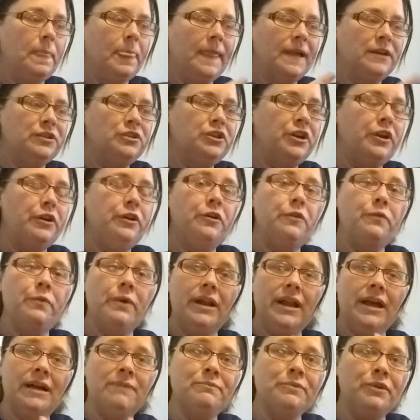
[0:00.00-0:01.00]
show you what
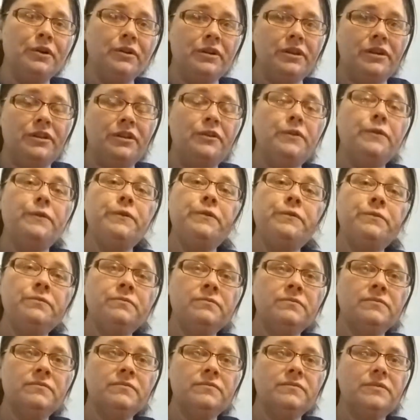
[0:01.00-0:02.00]
I'm going to do
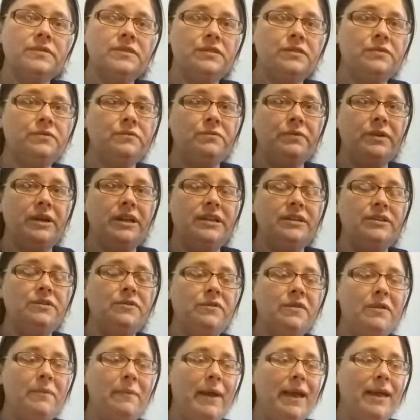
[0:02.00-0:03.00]
to redo
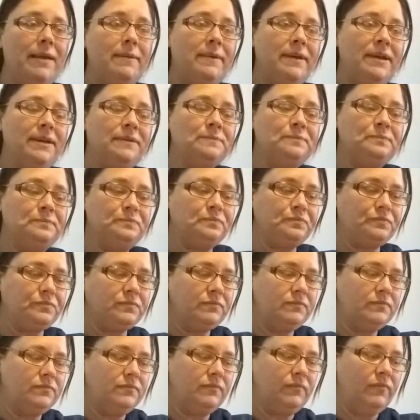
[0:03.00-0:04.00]
the baby
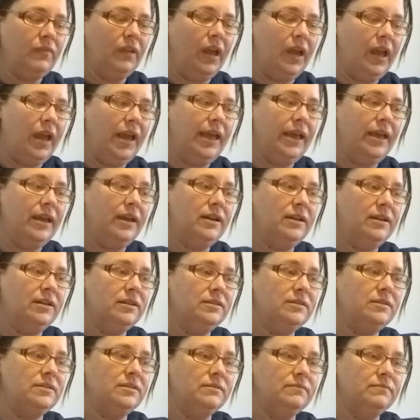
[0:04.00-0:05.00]

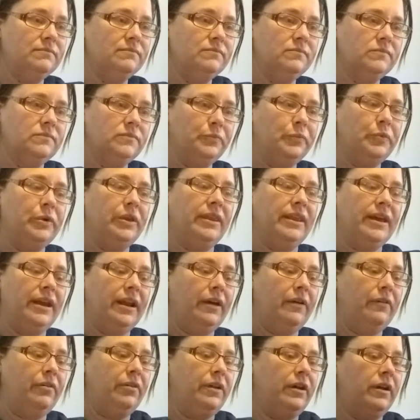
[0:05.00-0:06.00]
and put that
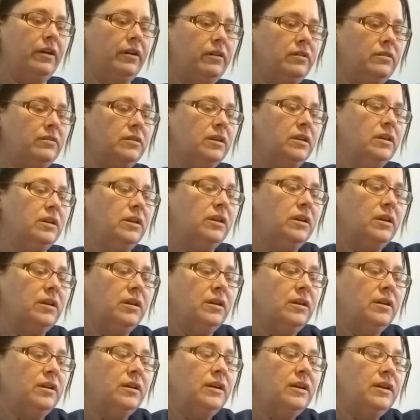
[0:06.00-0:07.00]
out there.
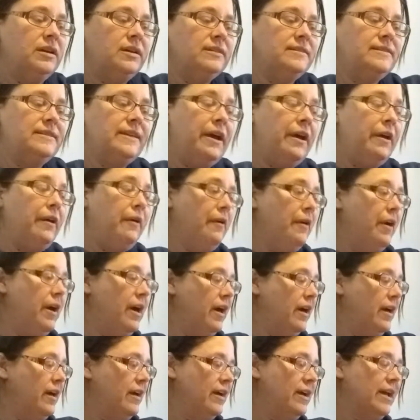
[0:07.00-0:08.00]
So
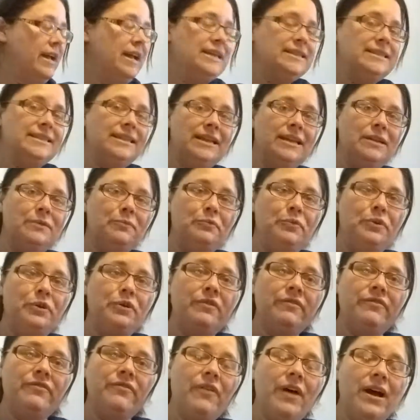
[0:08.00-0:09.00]
it's getting
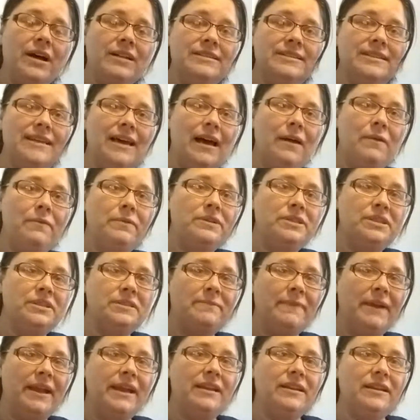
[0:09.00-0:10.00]
beautiful outside, which is
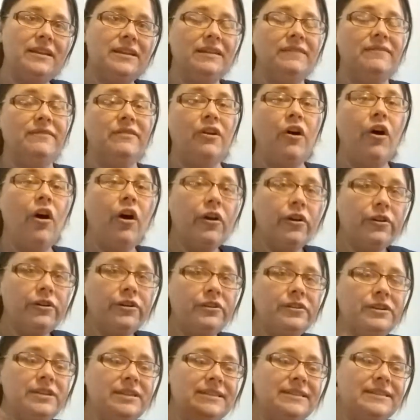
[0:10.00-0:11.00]
making it even harder
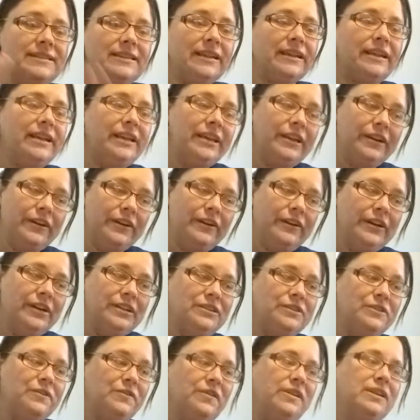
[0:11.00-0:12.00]
to sit here and
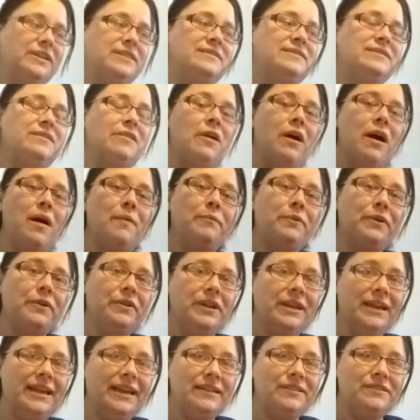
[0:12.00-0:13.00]
do this. So I'm going to
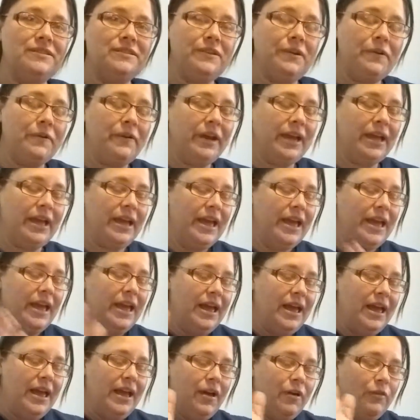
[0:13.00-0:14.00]
get to it.
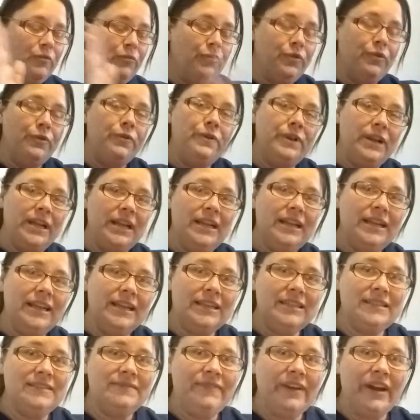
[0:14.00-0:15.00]
Rooting
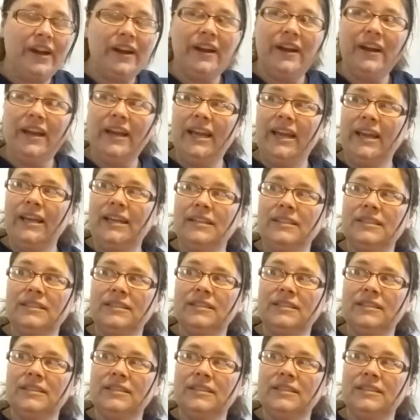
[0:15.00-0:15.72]
is very